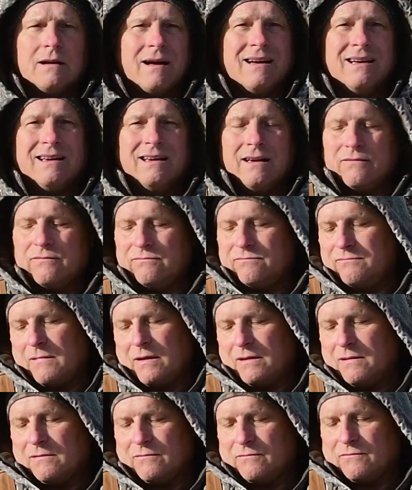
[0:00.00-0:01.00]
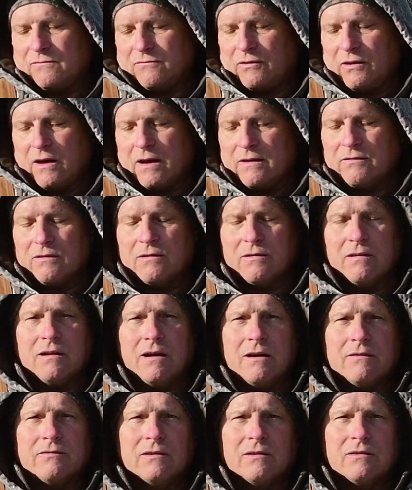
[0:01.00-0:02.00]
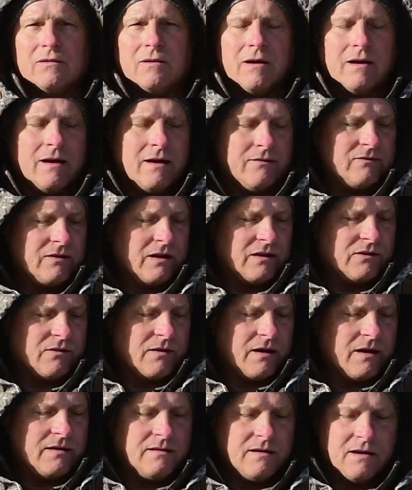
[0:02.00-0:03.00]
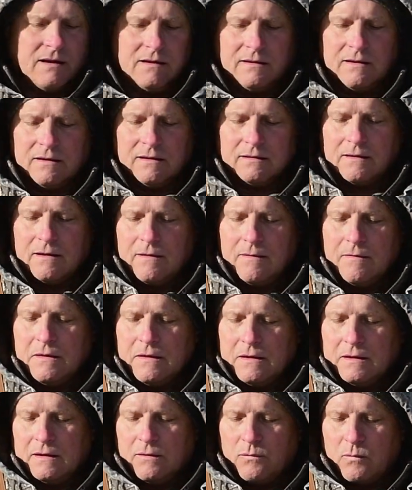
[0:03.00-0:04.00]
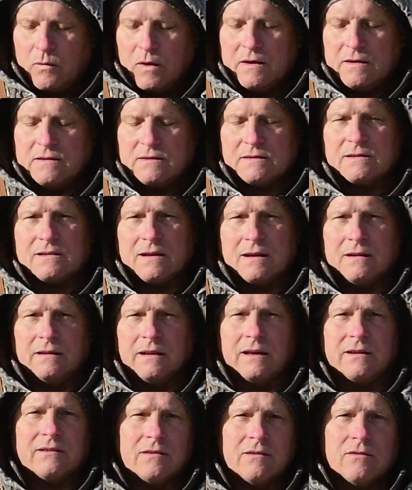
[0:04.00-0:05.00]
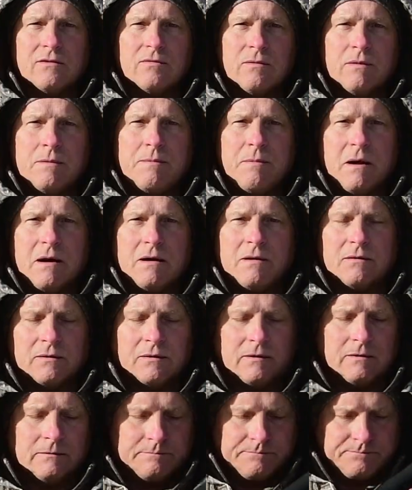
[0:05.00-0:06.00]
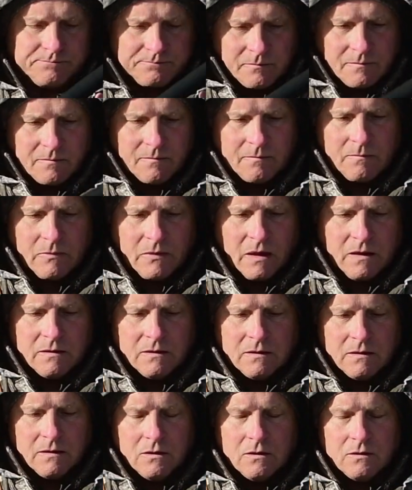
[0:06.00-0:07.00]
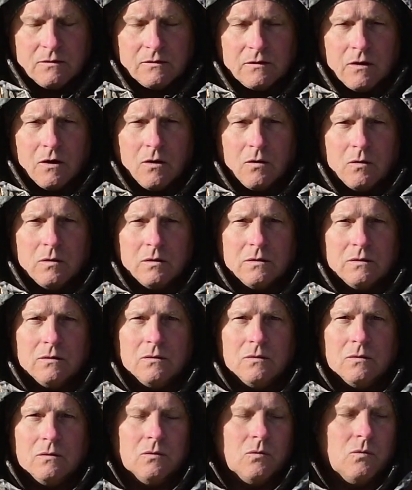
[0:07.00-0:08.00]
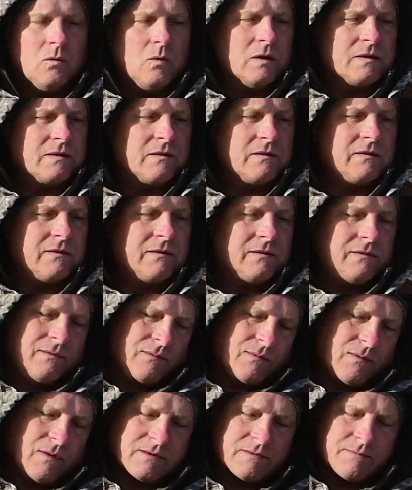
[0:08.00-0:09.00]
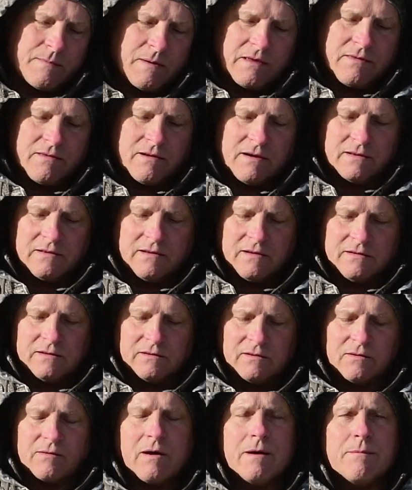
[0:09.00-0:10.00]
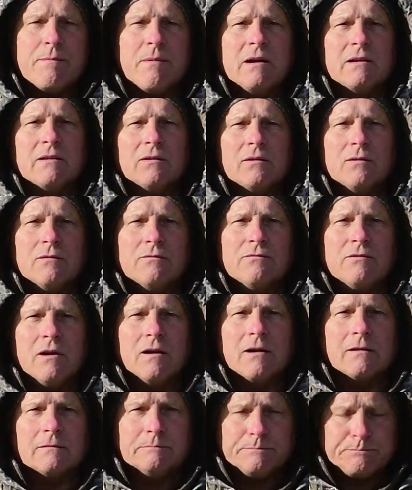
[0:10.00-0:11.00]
I don't fly very often, so I have not tried that yet. It weighs less than 3 pounds. So, what's my thoughts on this tripod so far?